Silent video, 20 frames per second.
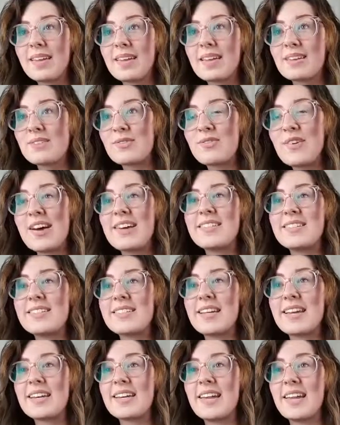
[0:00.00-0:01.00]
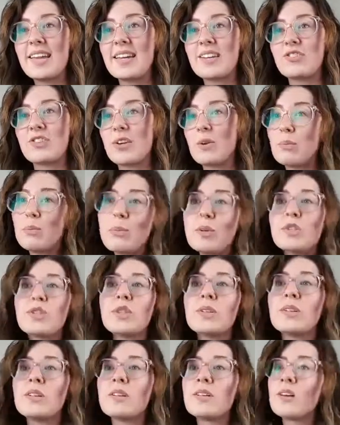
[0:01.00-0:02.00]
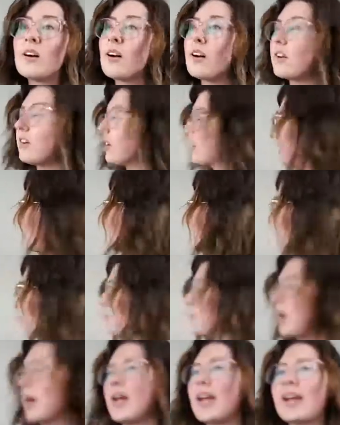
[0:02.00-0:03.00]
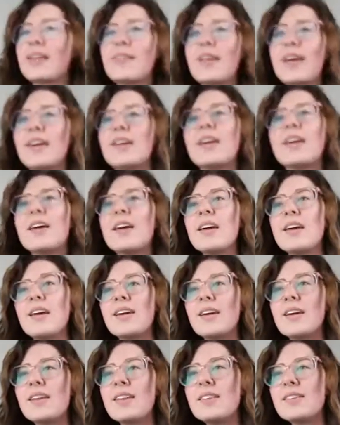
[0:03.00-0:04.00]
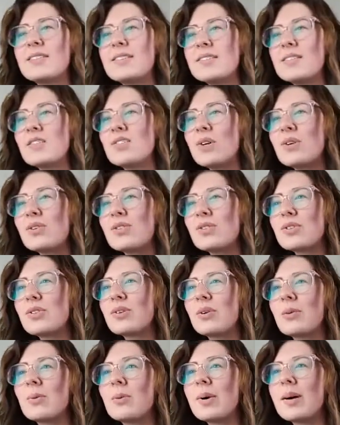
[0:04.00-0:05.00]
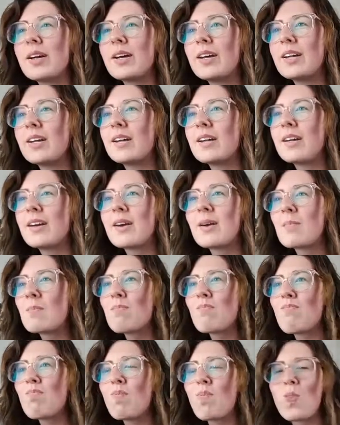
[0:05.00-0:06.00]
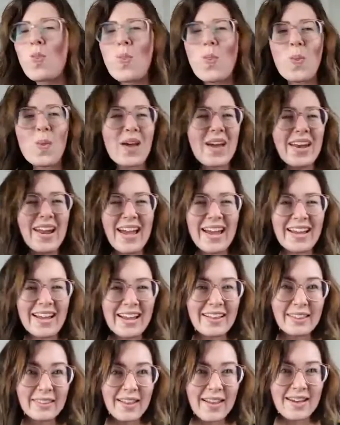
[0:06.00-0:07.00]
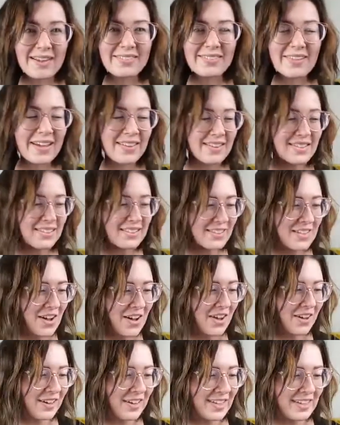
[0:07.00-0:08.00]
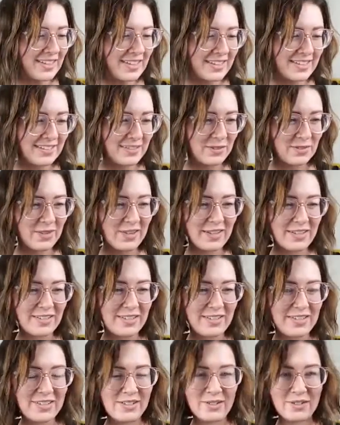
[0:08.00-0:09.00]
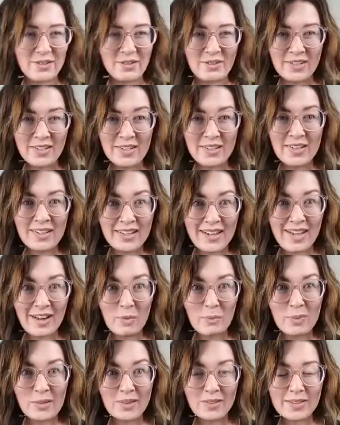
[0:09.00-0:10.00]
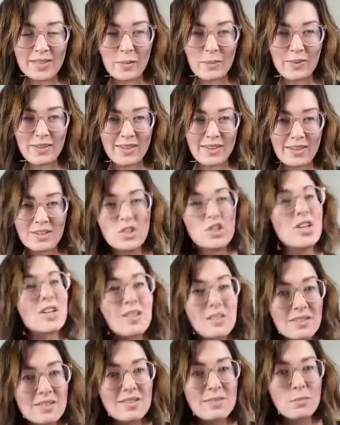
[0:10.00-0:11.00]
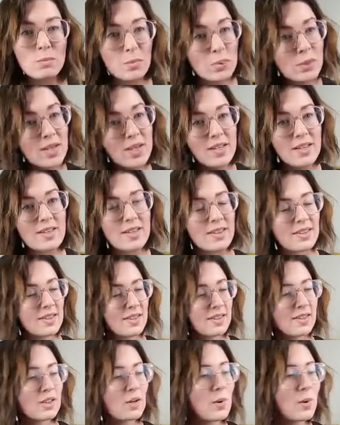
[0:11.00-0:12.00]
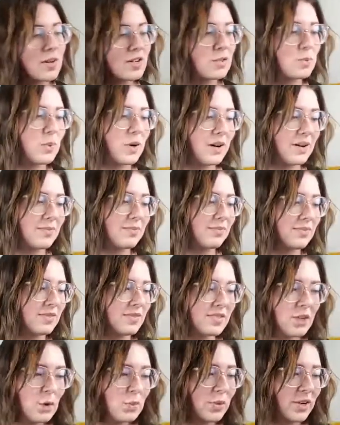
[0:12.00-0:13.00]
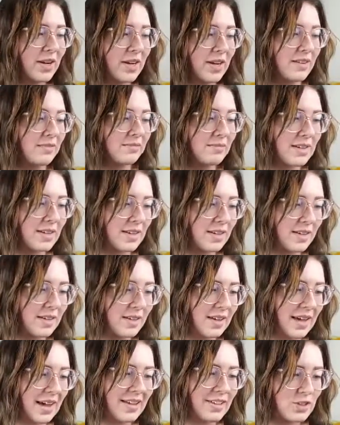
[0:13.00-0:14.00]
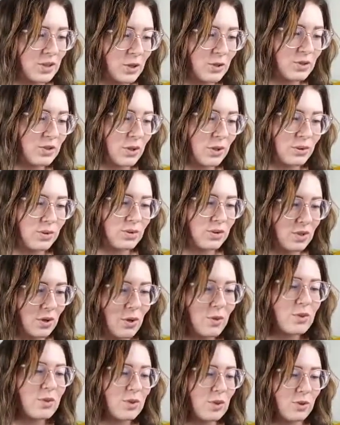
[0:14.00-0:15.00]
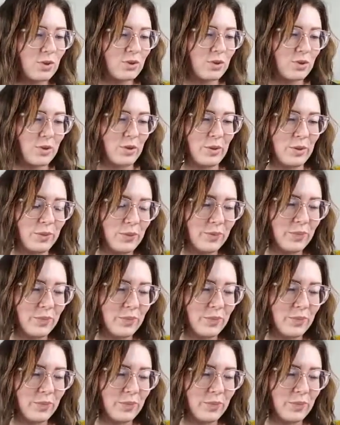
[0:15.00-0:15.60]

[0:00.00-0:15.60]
as fast as I can, trying to push a little harder and get the upper hand. Like, this is so true. But and I love how the song is written to kind of build up and then just breathe at the chorus part. So pretty and so true.